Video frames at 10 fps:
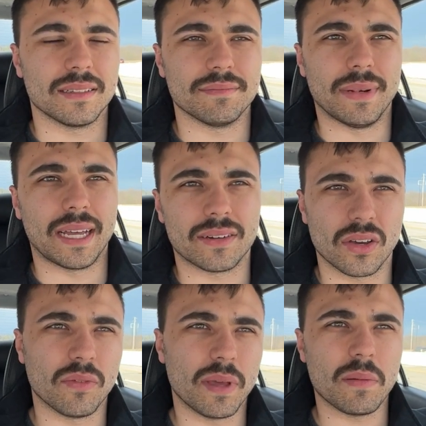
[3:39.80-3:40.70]
I don't
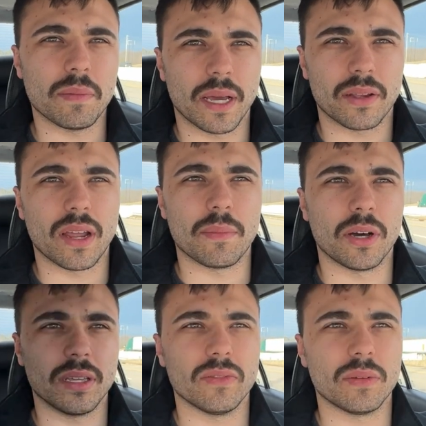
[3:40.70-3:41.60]
know, maybe my
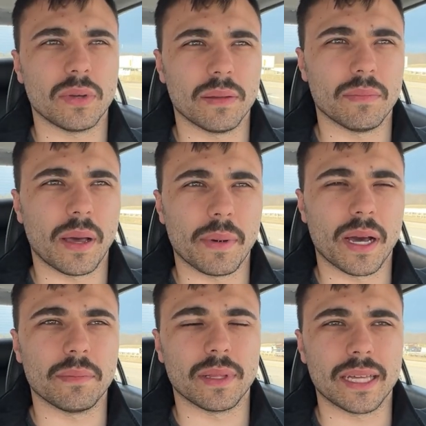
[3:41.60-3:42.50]
grandma even, but my
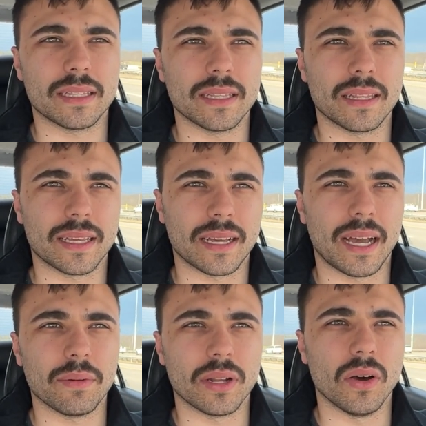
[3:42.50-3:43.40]
mom likely, like,
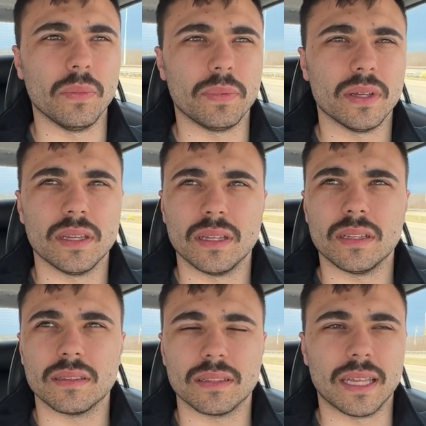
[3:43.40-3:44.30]
I would hope
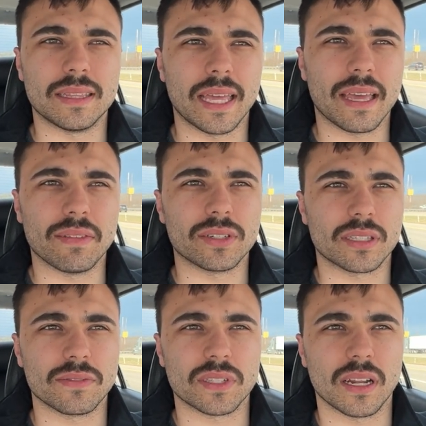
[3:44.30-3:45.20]
that they have their
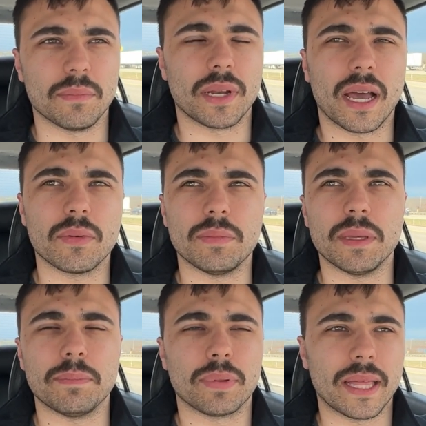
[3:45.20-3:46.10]
stuff set up, but I would
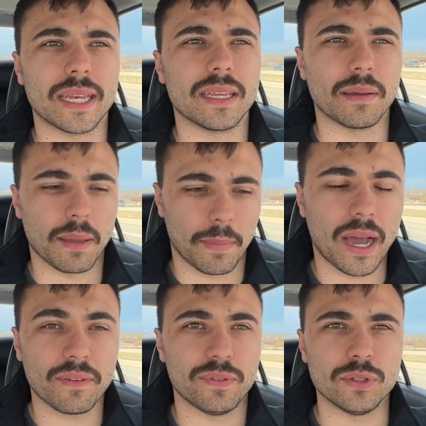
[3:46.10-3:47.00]
be planning
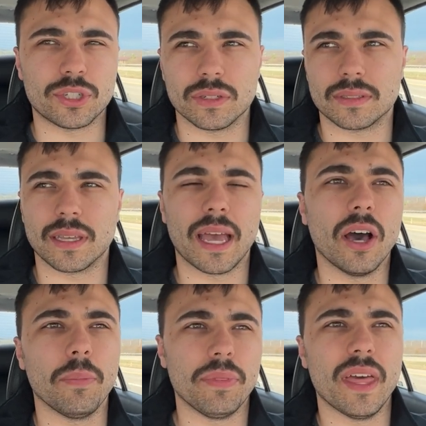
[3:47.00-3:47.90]
my future to
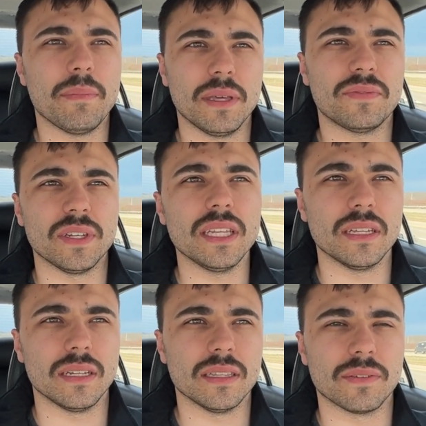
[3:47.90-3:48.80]
help them if
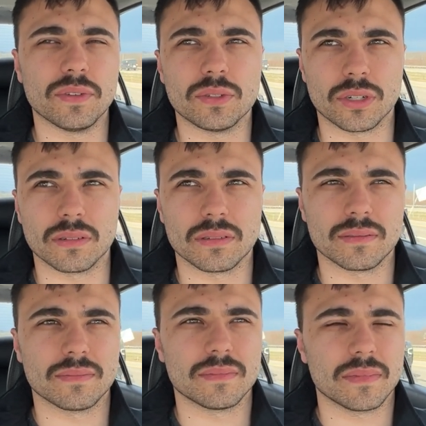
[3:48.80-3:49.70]
needed in the future.
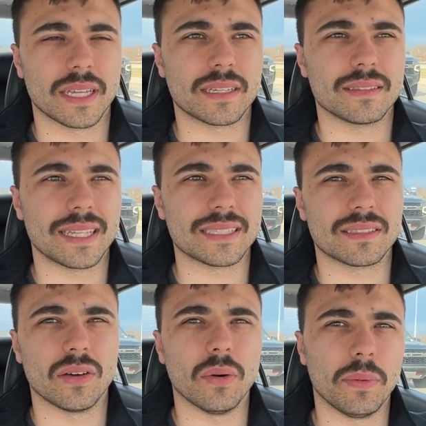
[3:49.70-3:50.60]
Like, that's
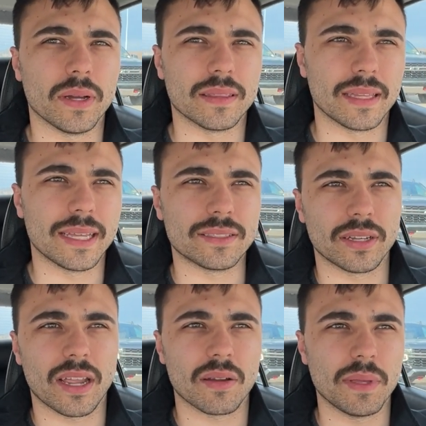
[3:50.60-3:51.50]
the whole point. They
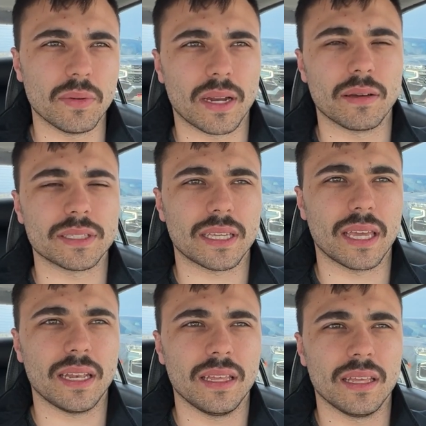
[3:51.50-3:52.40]
took care of me when I was a kid.